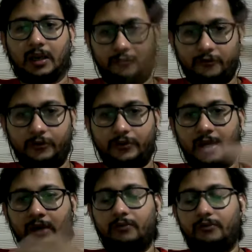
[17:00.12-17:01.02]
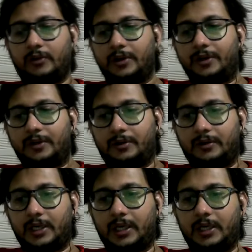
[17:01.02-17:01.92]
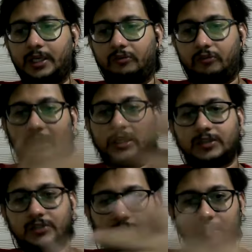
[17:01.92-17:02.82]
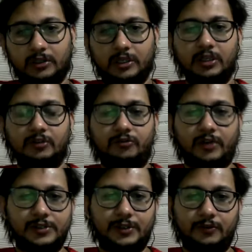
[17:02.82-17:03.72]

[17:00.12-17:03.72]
of course have a different lecture on French